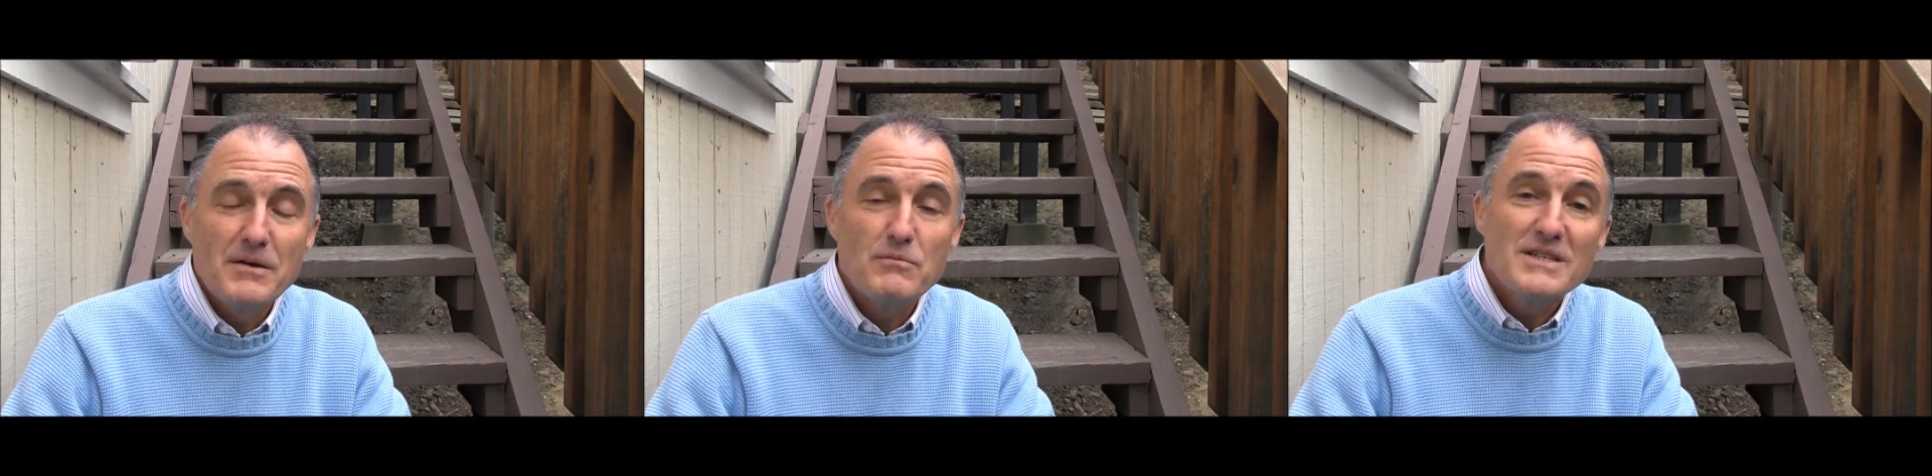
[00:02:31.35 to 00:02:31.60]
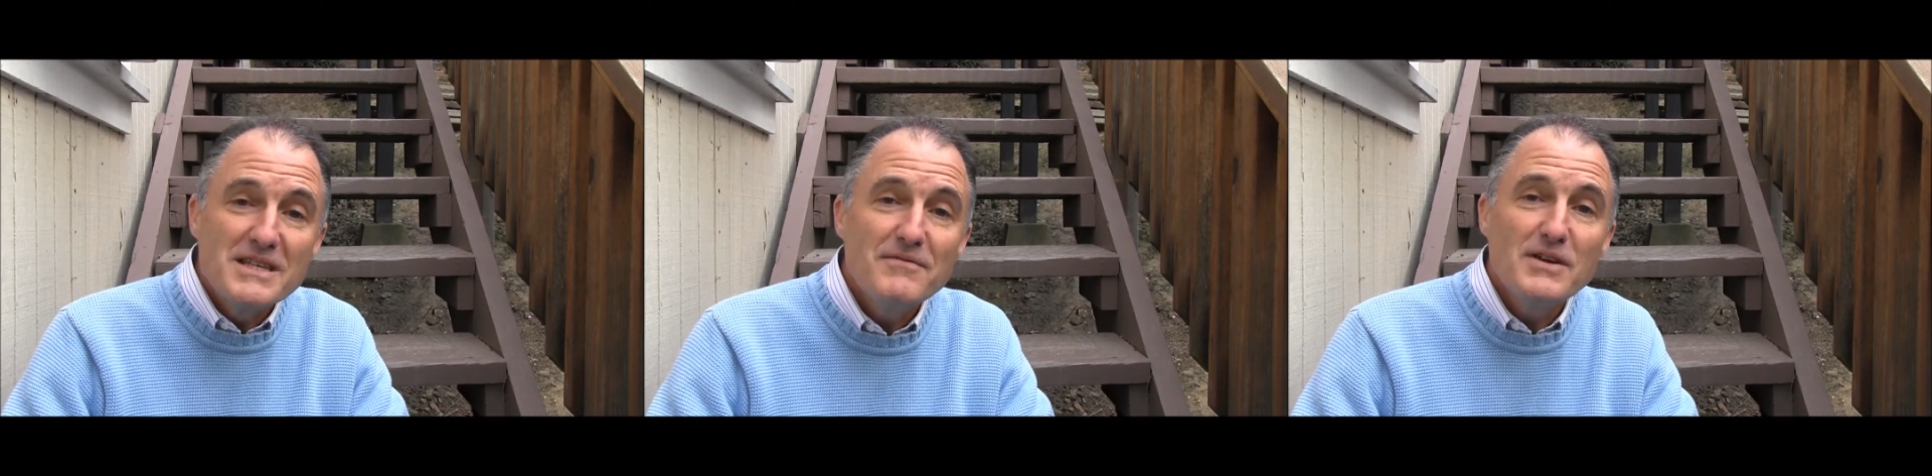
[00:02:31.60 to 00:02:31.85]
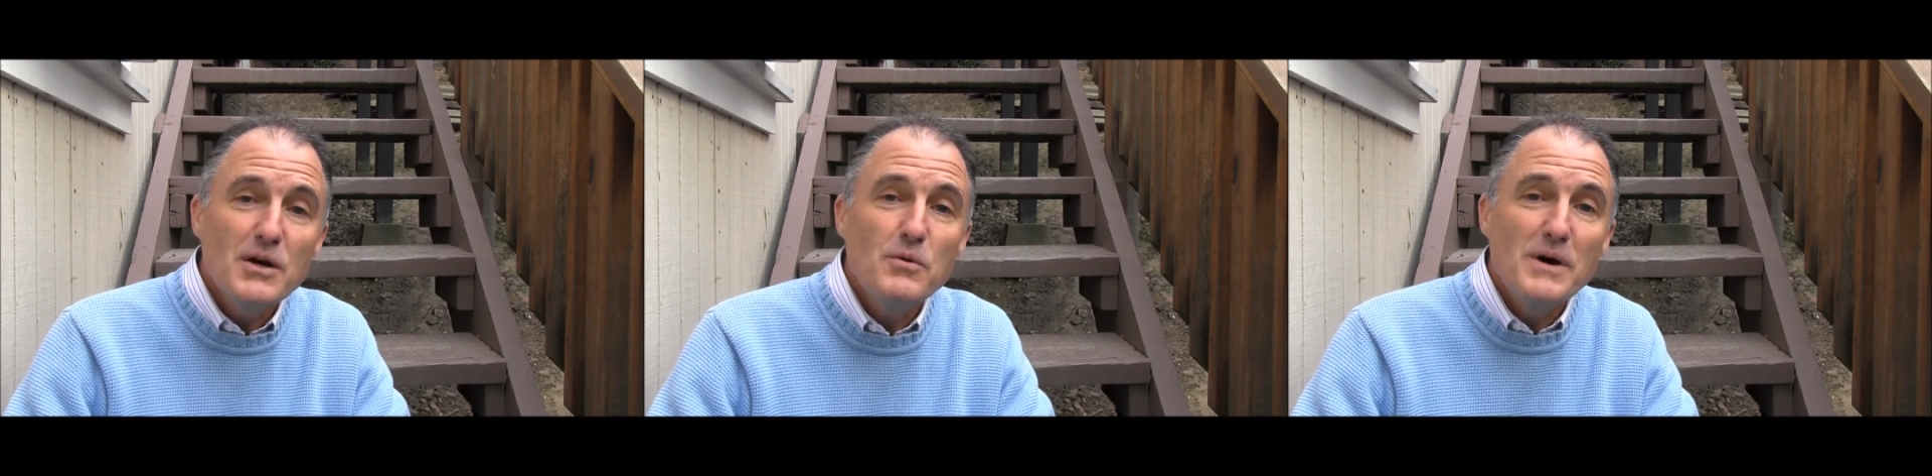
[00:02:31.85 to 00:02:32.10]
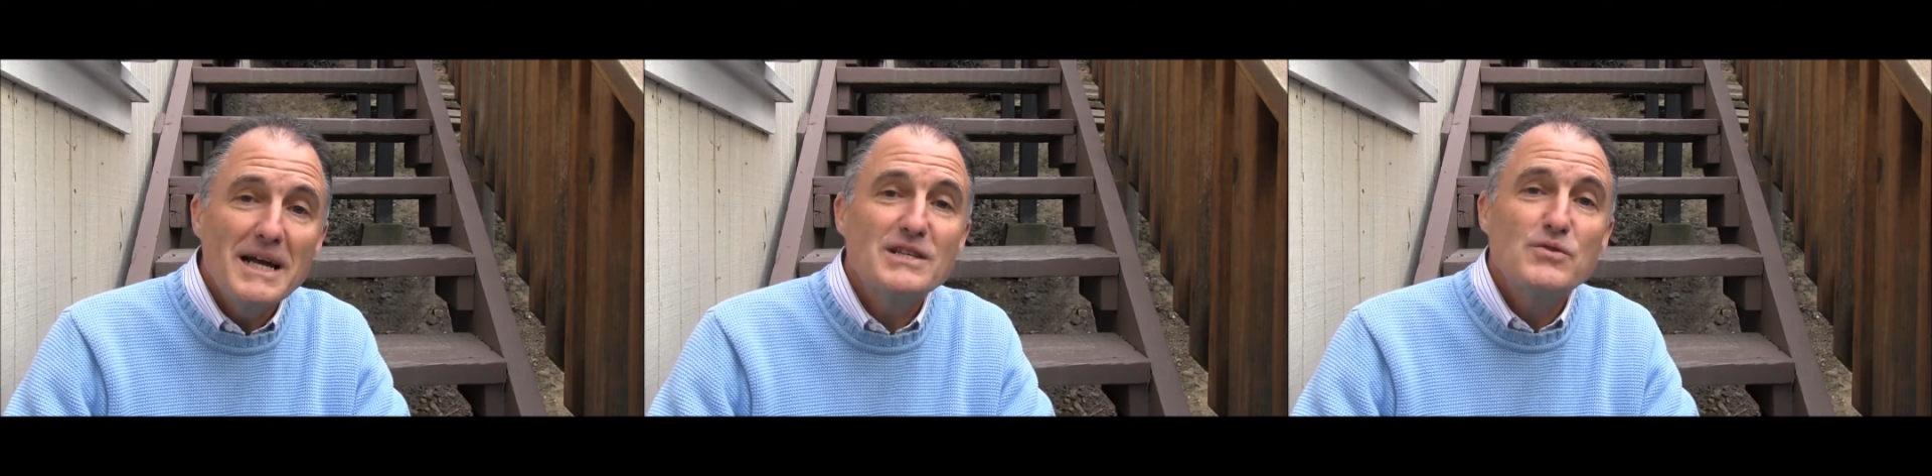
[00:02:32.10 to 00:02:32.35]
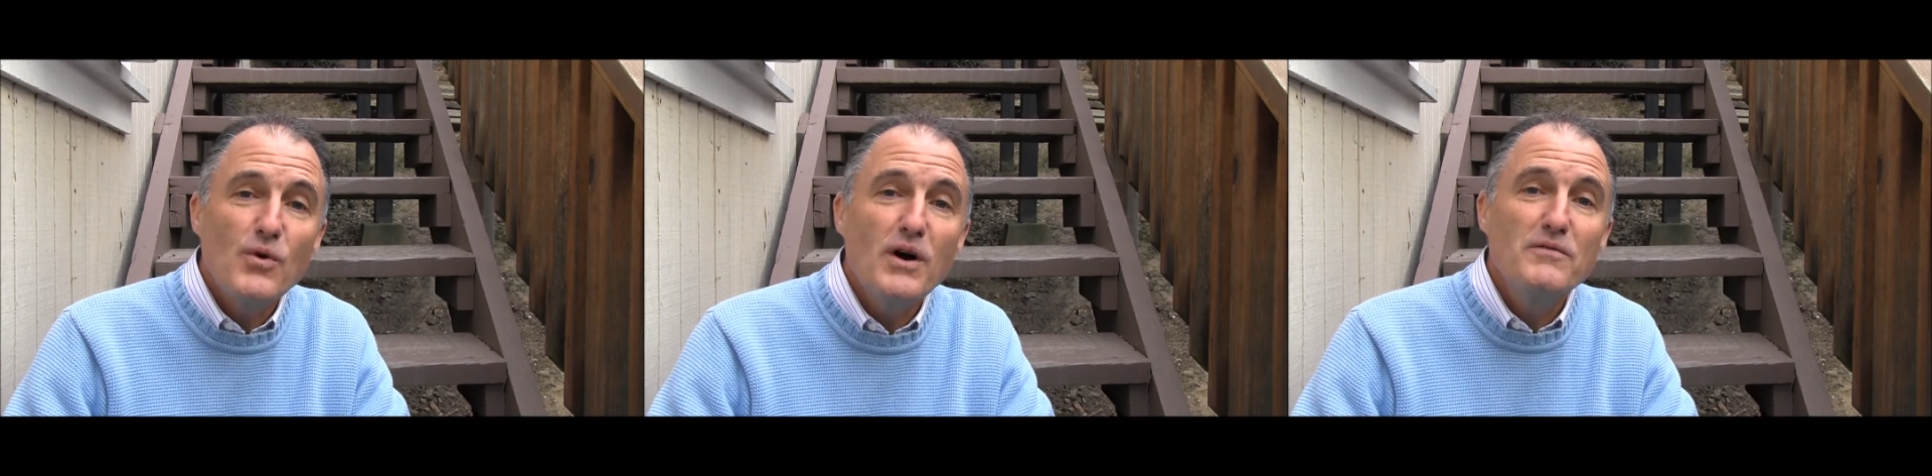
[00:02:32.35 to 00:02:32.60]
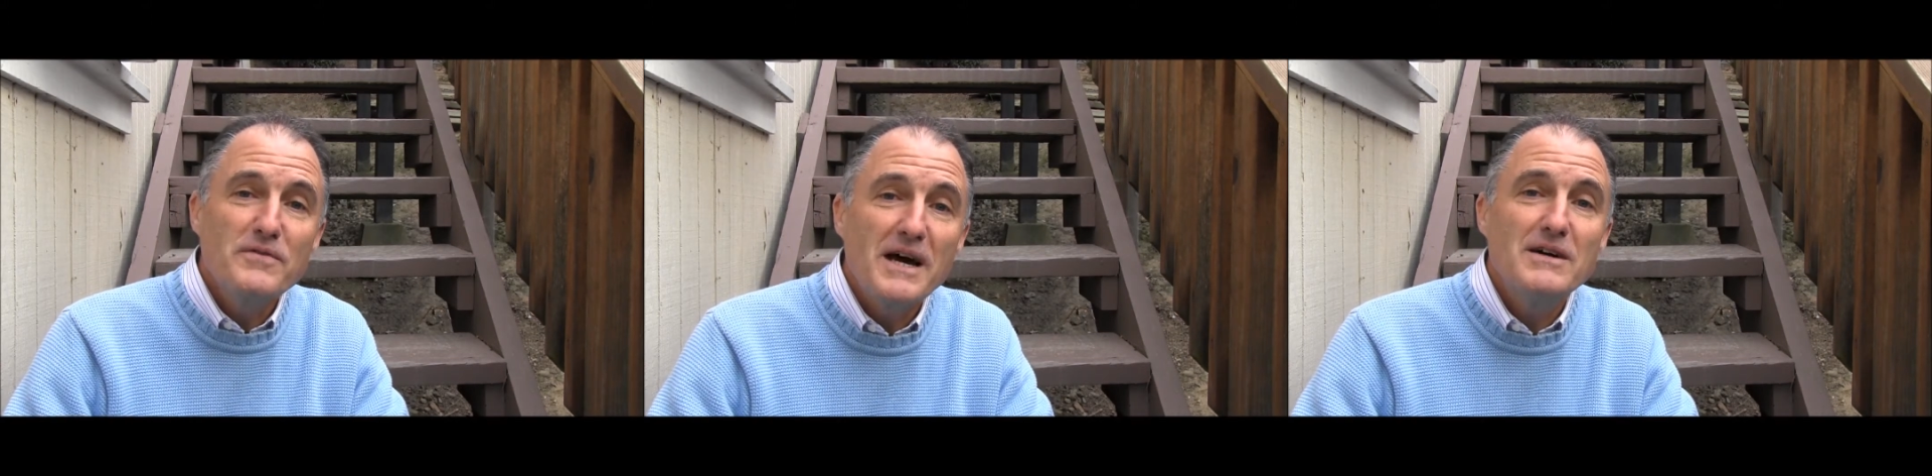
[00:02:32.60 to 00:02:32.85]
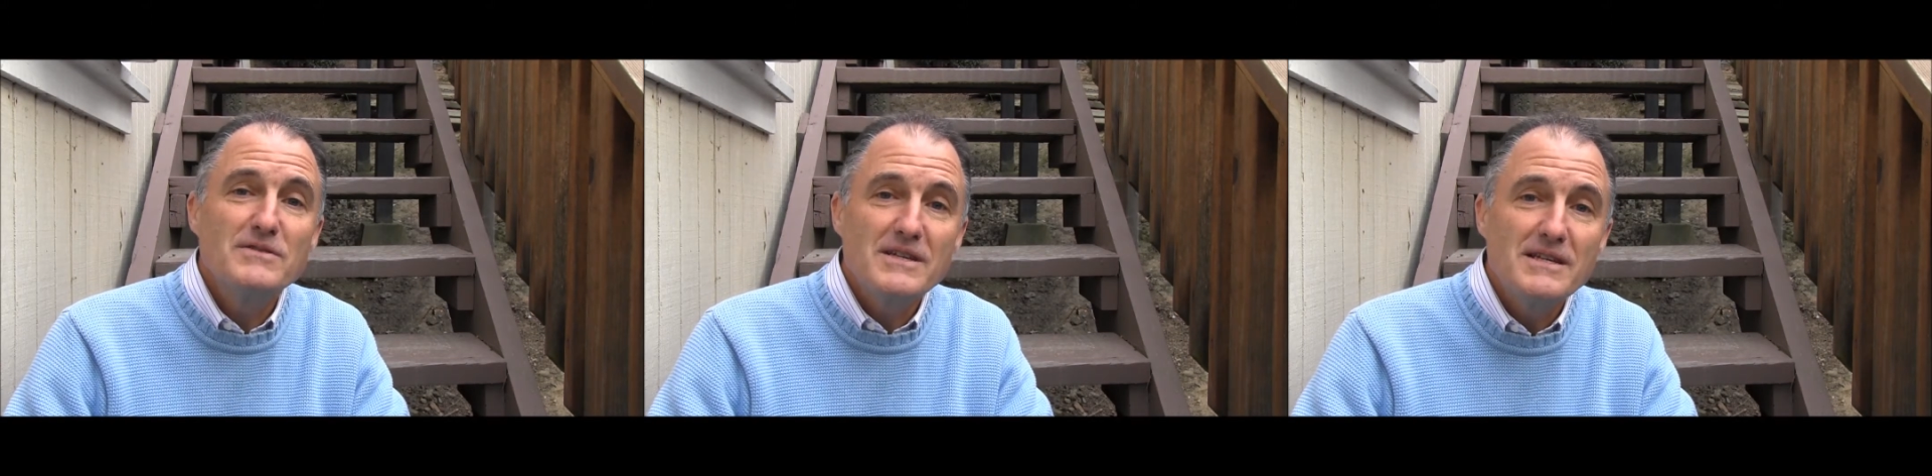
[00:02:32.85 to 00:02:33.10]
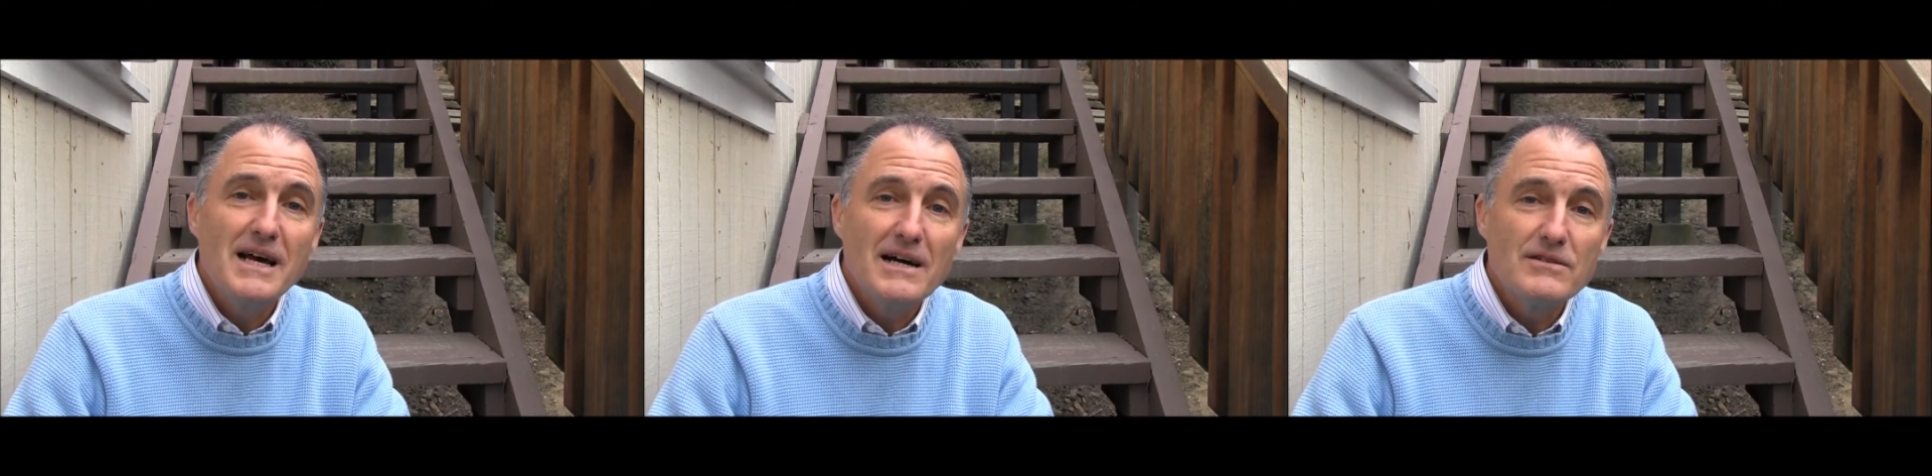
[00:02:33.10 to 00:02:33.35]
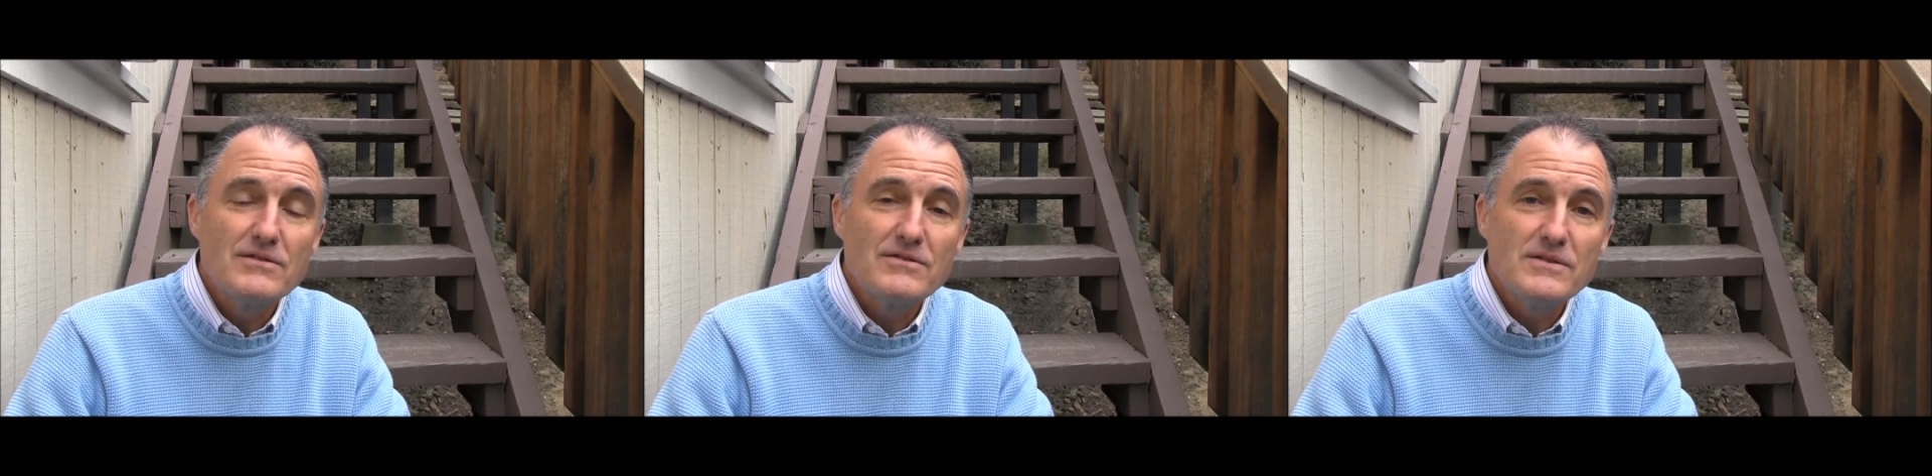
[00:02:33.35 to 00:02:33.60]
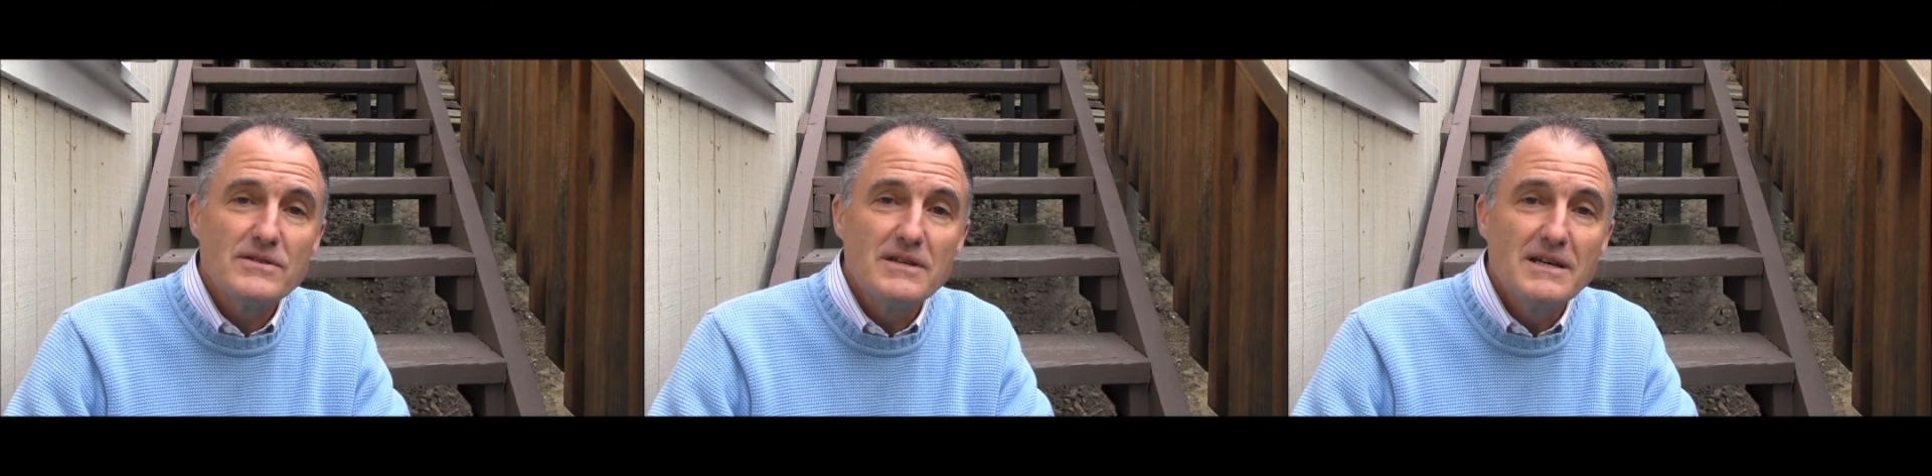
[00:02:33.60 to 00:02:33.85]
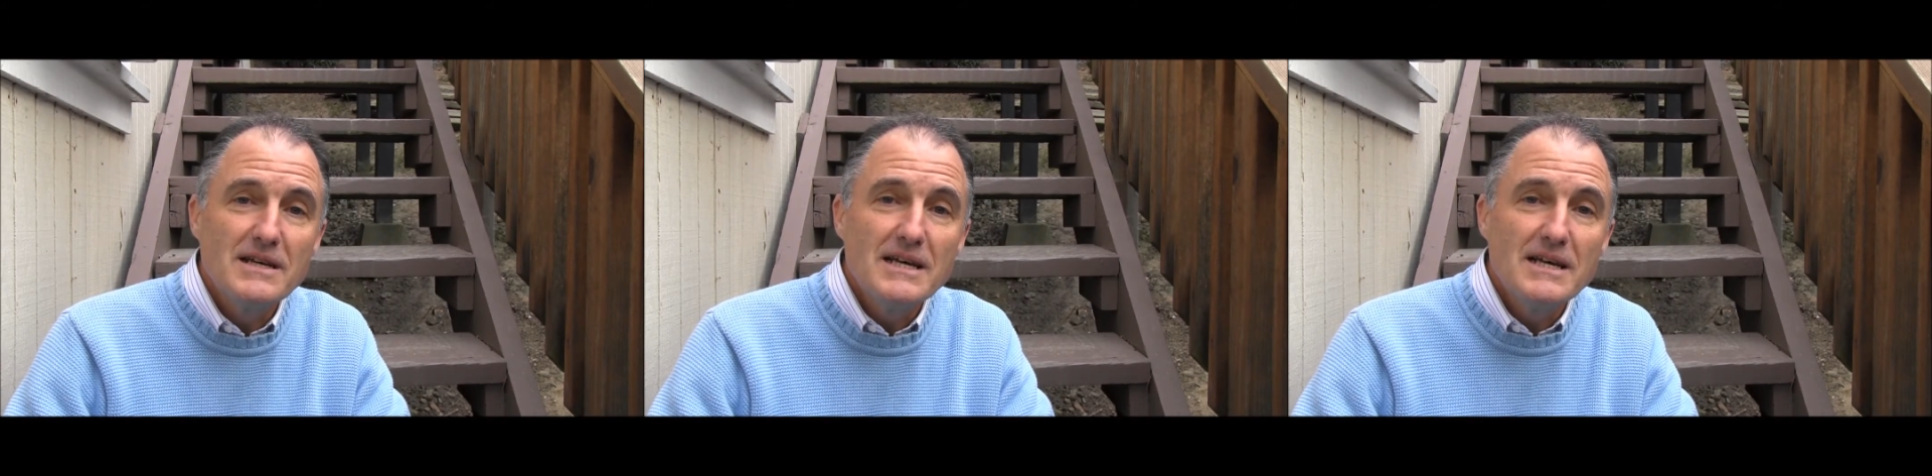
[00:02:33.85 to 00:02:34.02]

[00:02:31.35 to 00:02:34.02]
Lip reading: was giving away $12,000